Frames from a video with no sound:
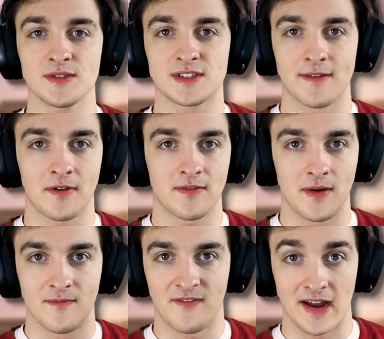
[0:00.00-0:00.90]
suffer
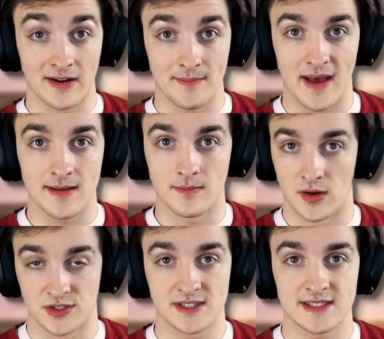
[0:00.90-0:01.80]
from very bad
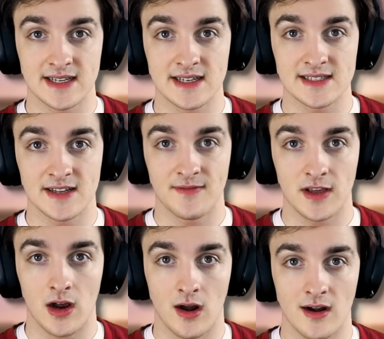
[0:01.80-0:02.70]
motion sickness in
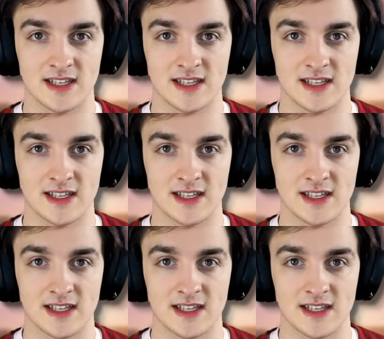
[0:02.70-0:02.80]
VR,